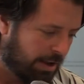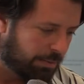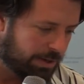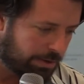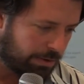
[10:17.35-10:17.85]

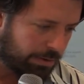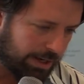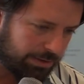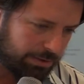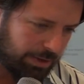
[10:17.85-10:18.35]
we don't
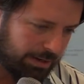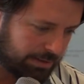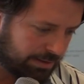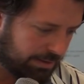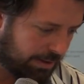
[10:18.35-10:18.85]
quite
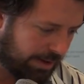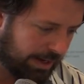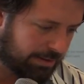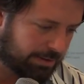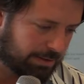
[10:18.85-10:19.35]
trust their
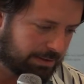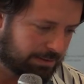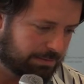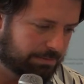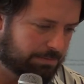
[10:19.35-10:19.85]
answers.
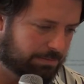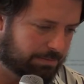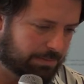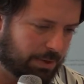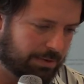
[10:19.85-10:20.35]

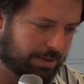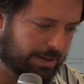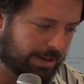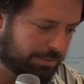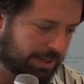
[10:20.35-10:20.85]
Who's going
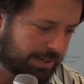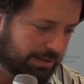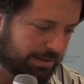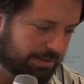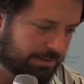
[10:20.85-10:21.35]
to help me
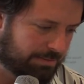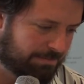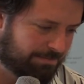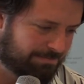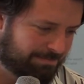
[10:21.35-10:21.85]

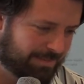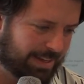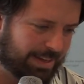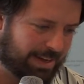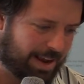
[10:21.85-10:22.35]

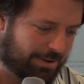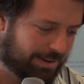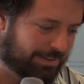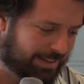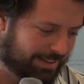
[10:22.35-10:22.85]
get out
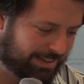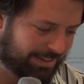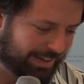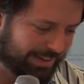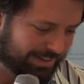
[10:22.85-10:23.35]
of this
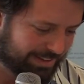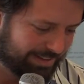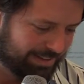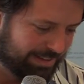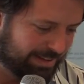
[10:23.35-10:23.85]
screen?
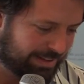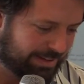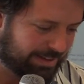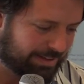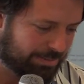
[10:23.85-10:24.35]
Is
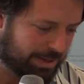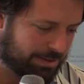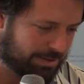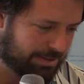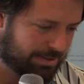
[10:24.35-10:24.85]
there a
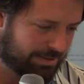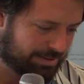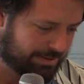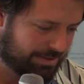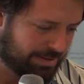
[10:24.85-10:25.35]
special
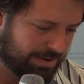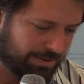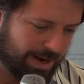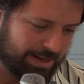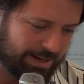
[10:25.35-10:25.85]

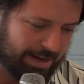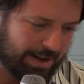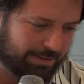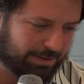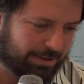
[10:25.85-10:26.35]
way to get
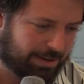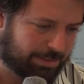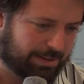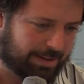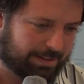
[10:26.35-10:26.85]
out of the screen
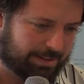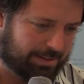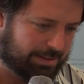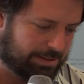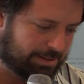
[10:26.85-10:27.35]
besides
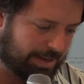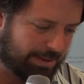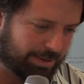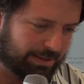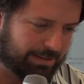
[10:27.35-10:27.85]
just
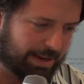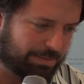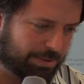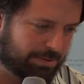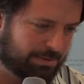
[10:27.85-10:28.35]
tapping escape?